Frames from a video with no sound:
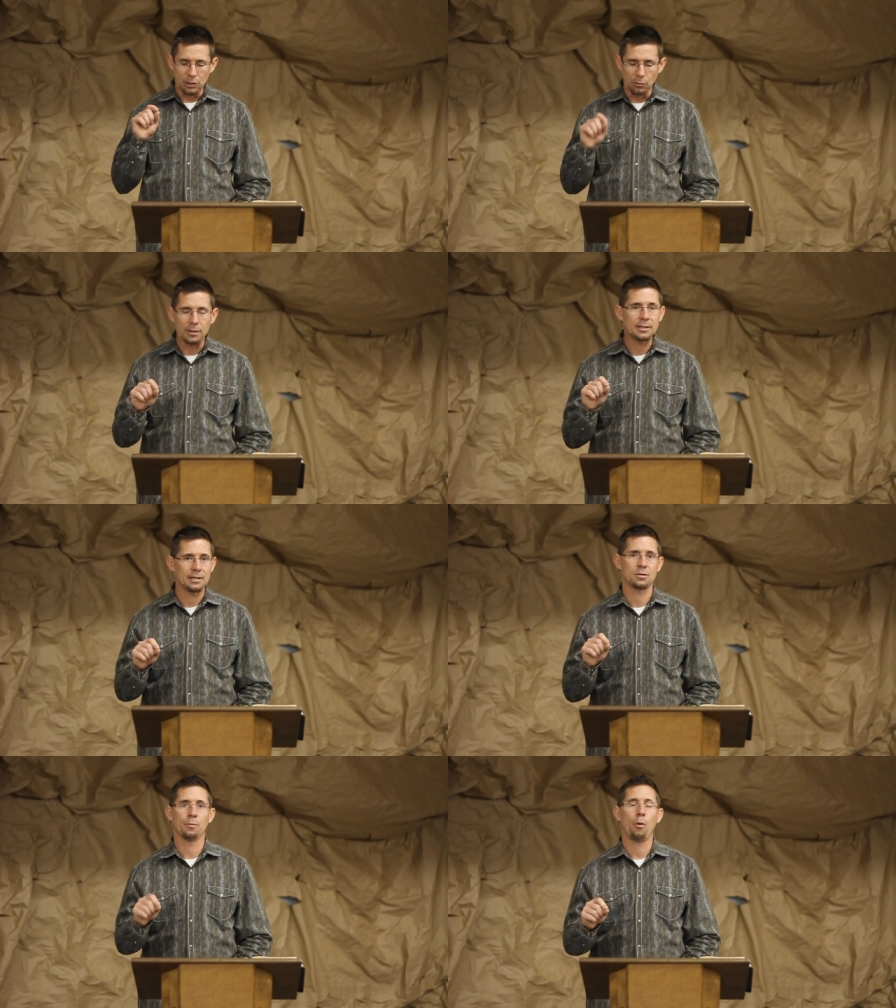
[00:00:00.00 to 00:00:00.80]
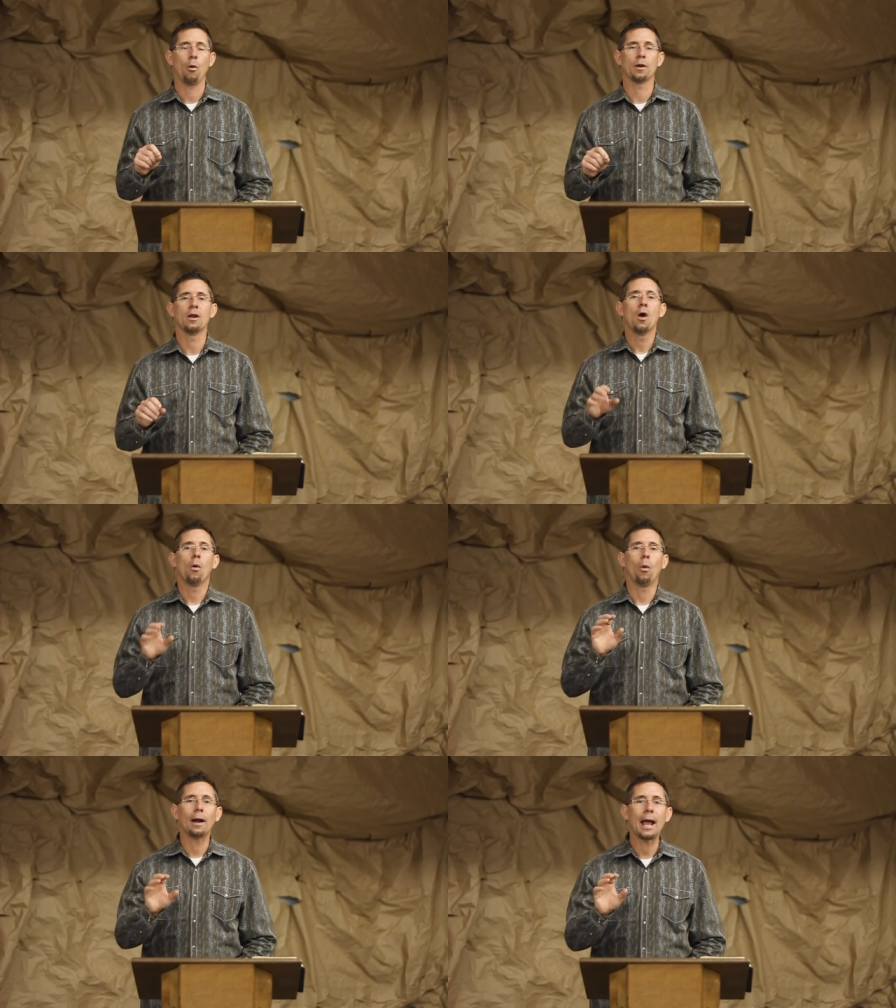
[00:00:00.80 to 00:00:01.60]
Unity is important.
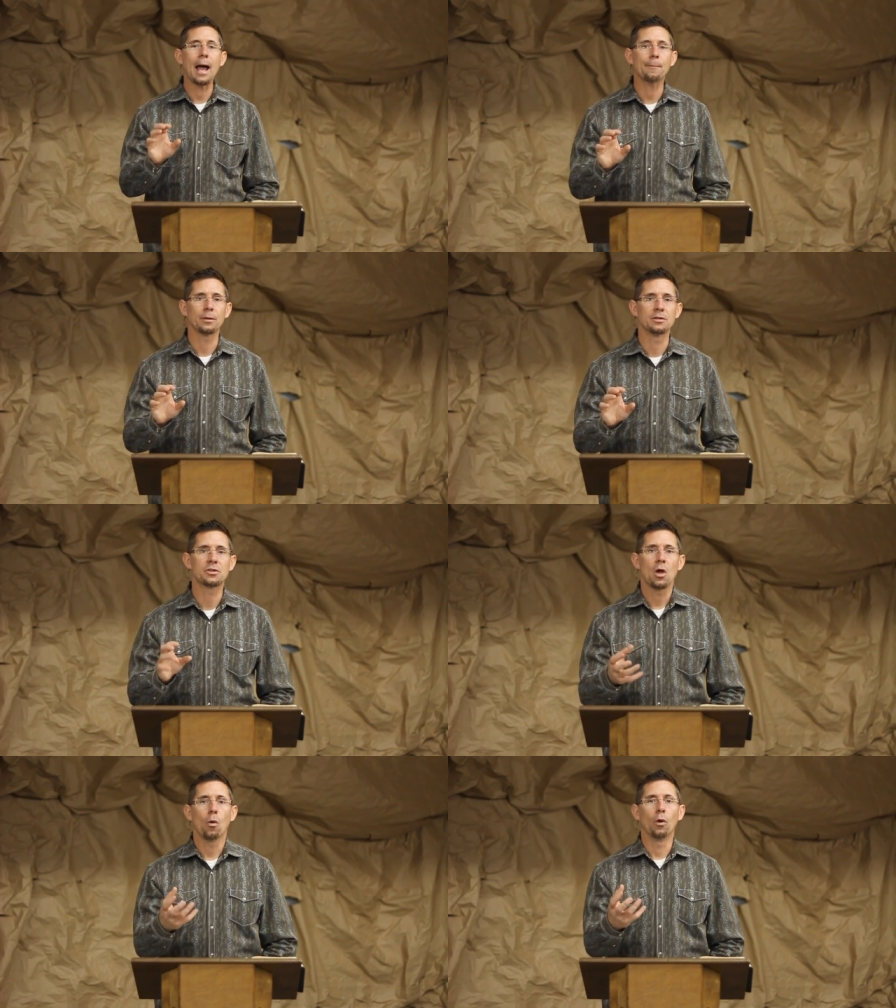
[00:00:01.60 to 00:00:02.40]
What happens